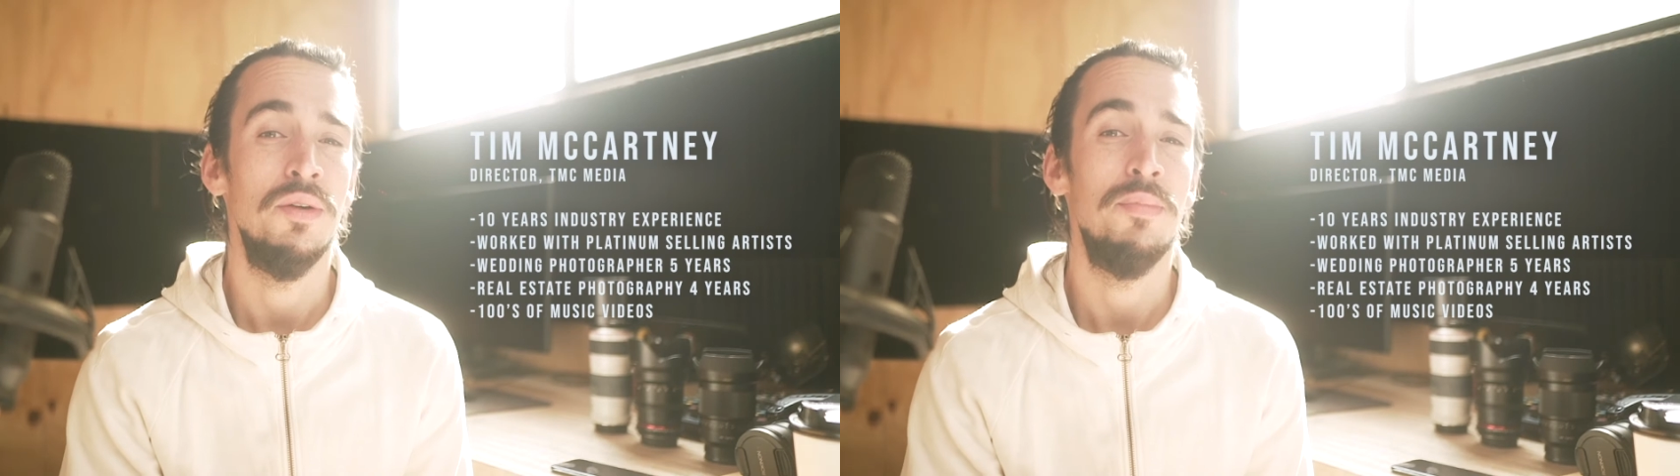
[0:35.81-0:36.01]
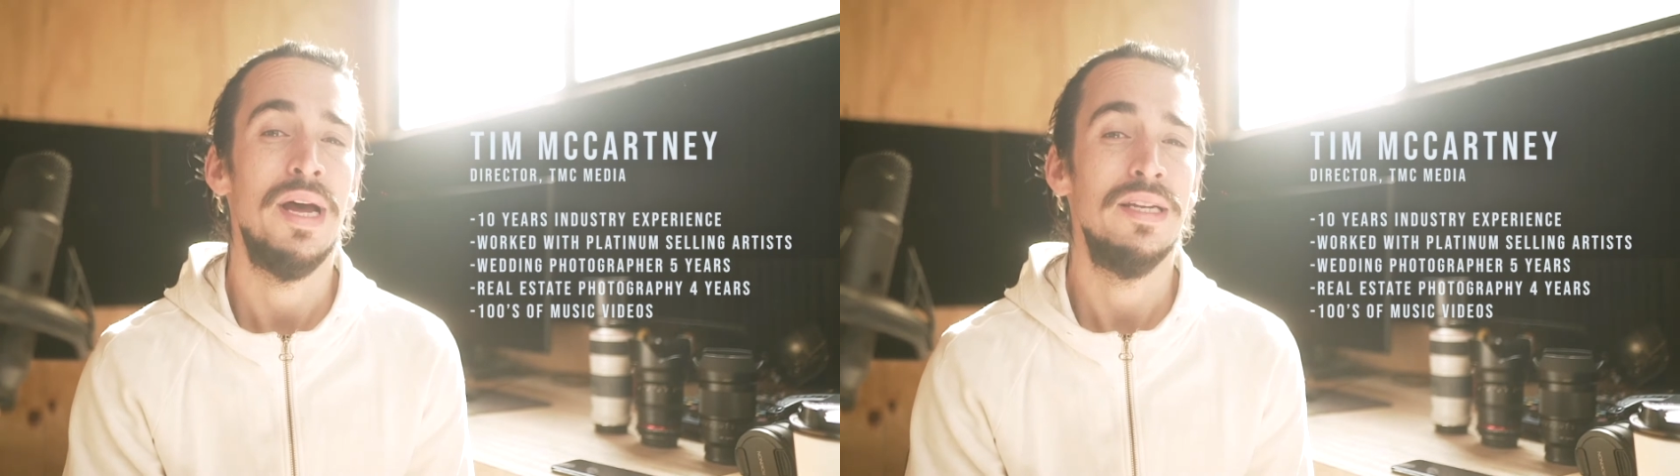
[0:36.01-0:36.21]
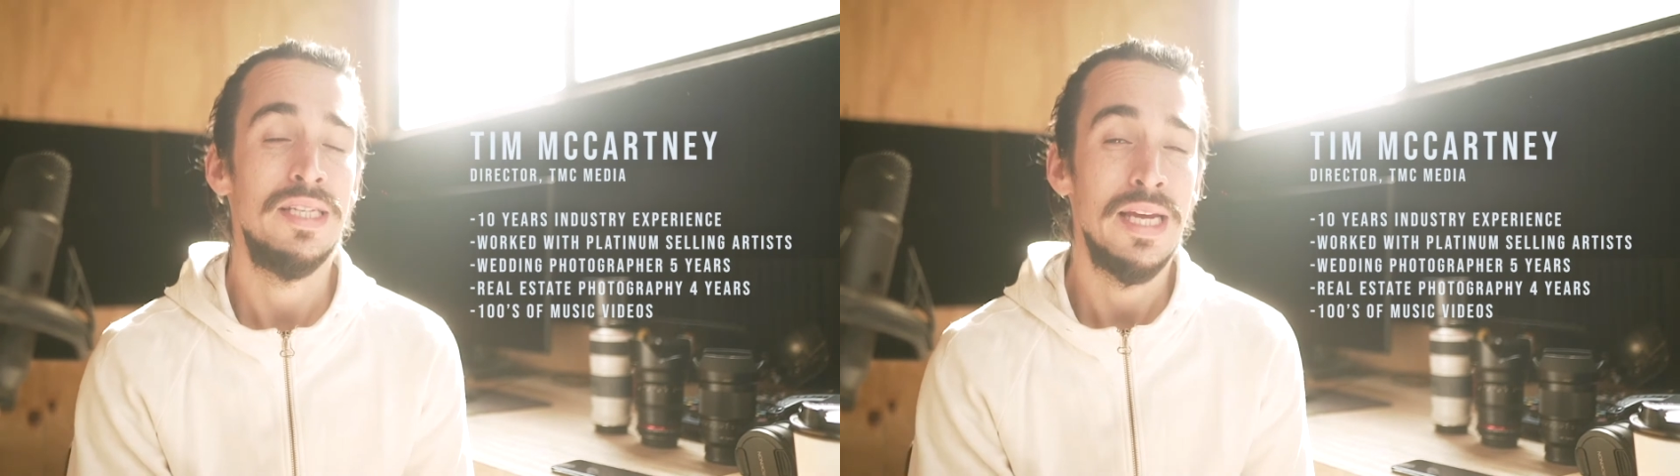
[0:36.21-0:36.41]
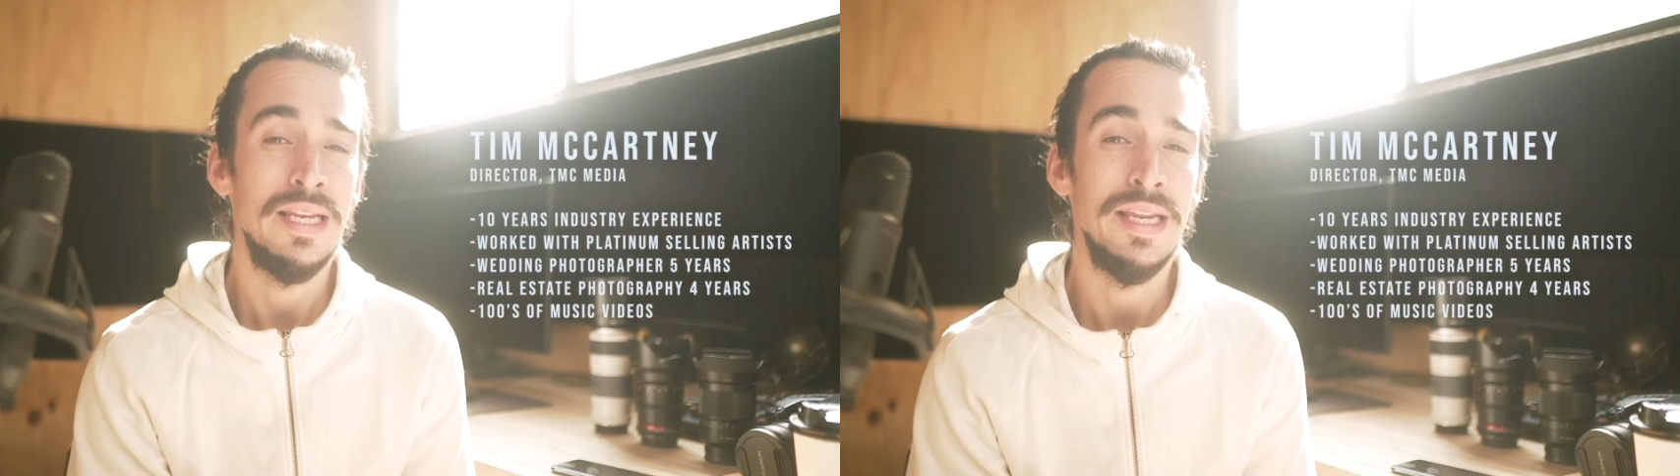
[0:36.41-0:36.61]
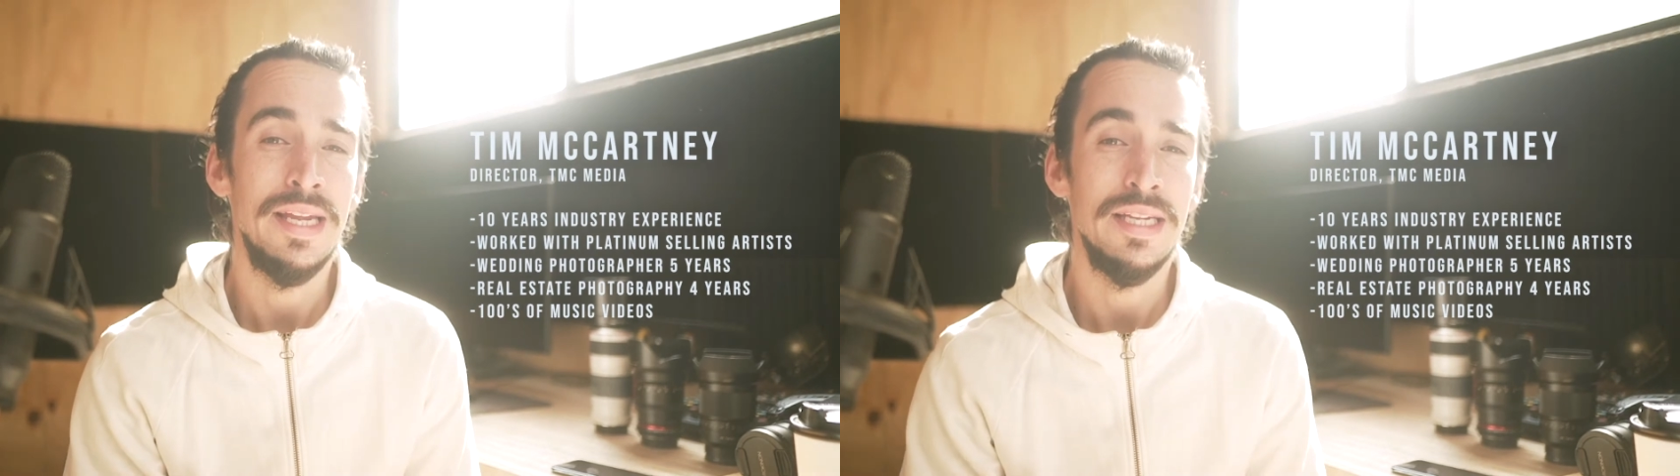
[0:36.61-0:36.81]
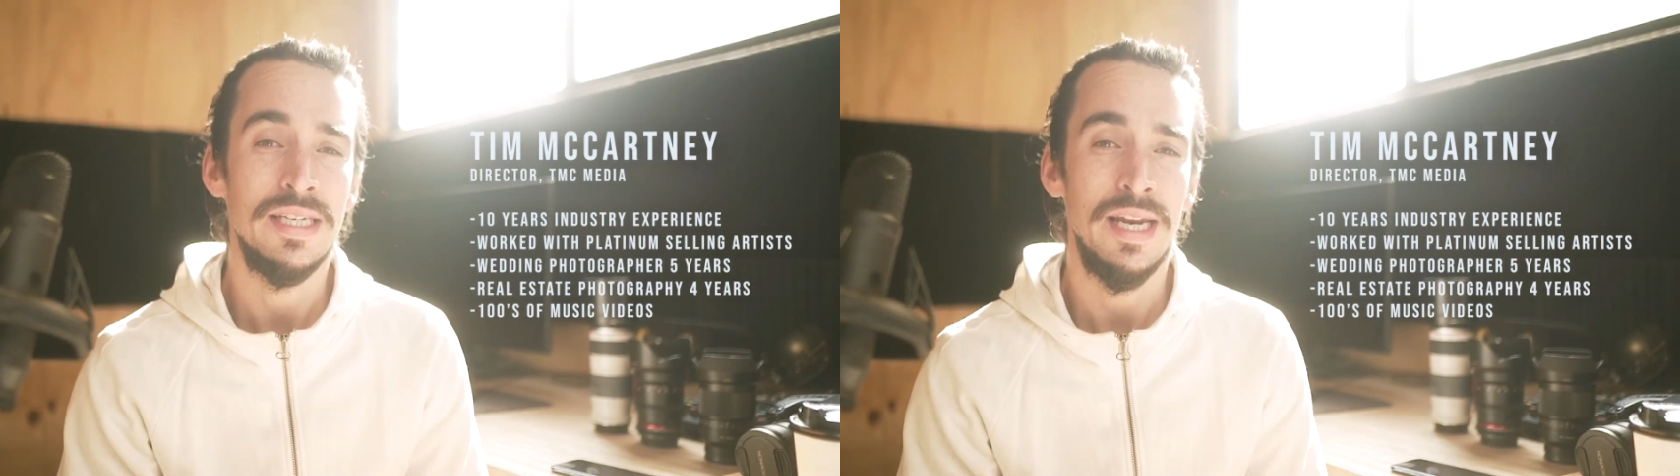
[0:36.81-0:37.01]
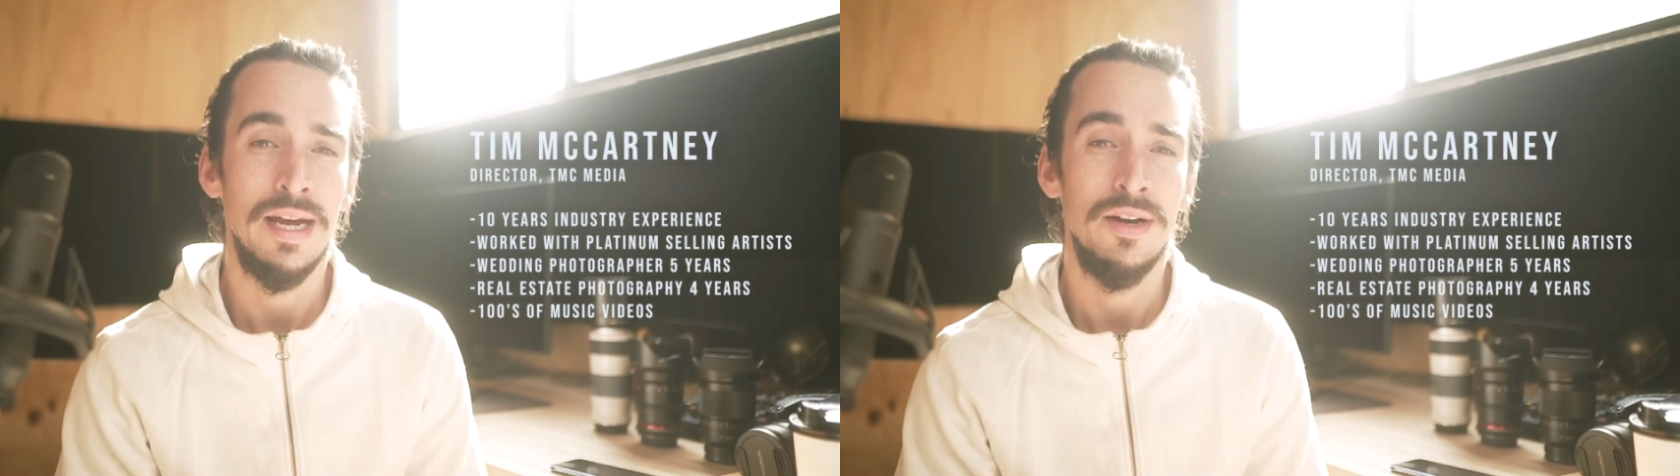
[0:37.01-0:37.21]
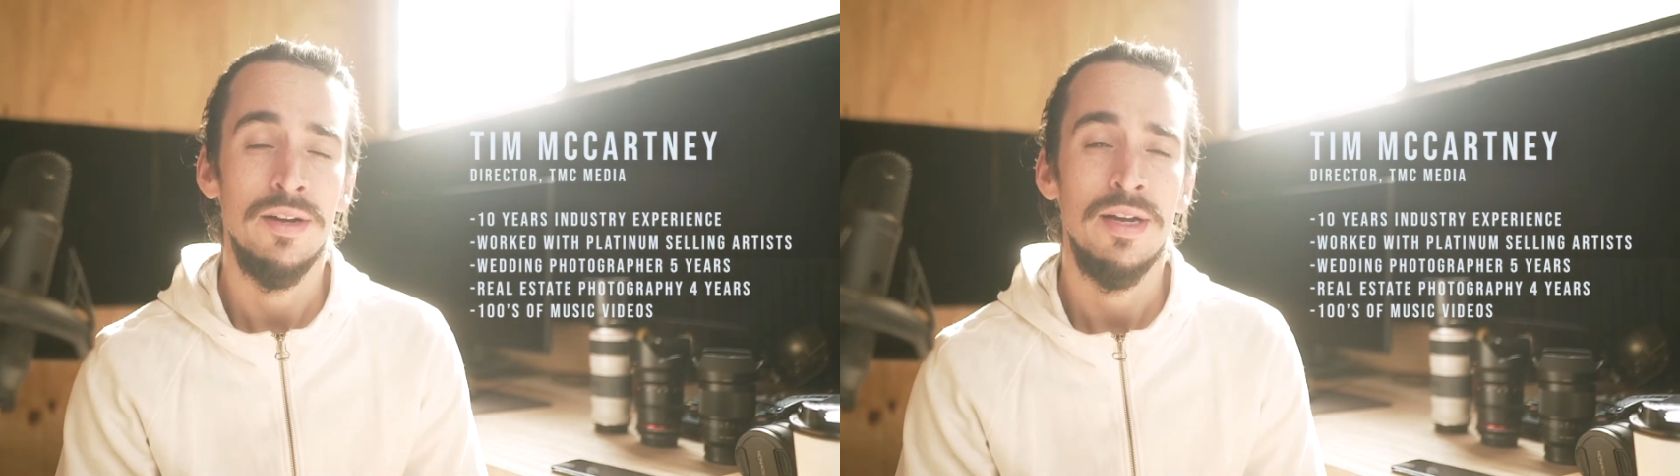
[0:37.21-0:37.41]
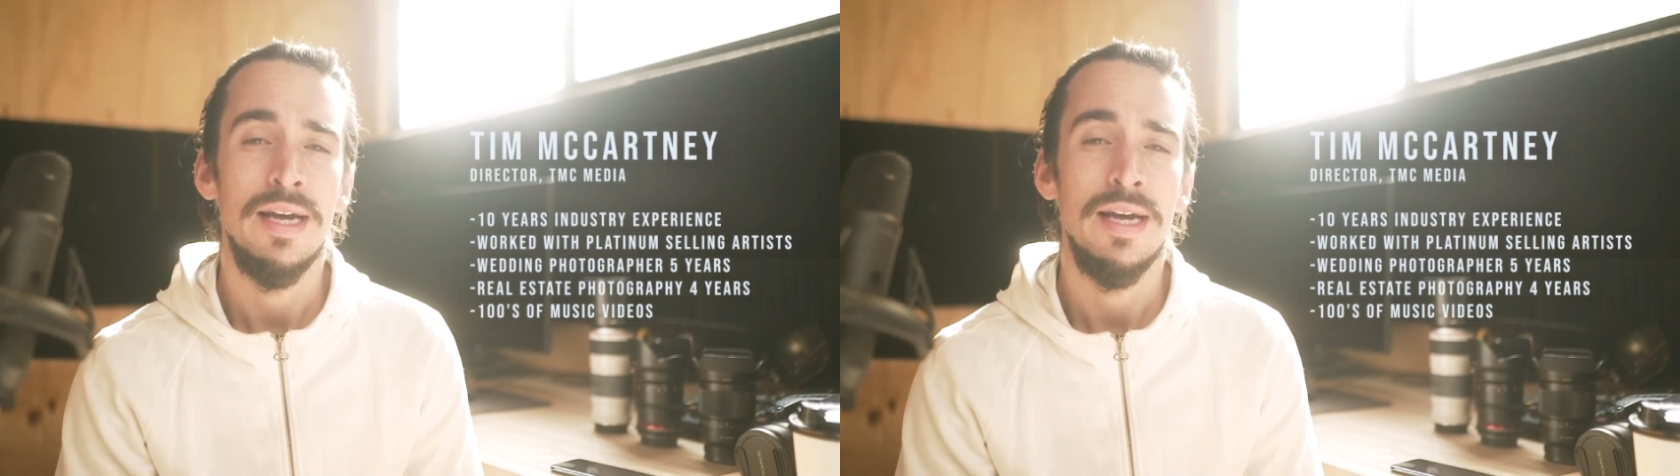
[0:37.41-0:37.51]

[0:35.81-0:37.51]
about 10 years now